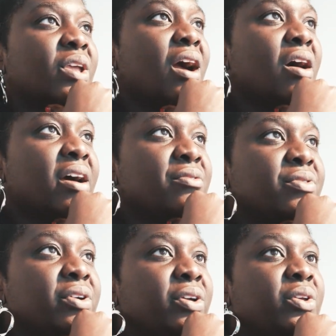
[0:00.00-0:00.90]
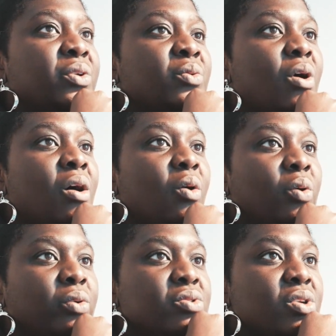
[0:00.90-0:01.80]
However, you are
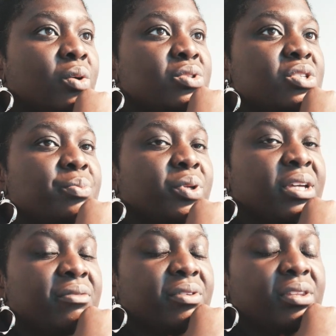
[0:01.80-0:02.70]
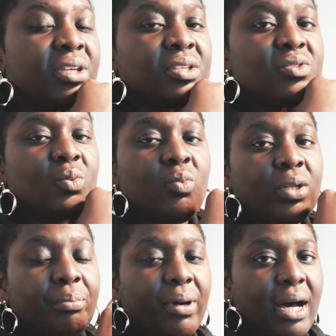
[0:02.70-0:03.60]
also just putting everything into
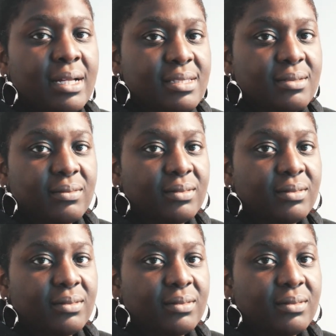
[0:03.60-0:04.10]
one pot,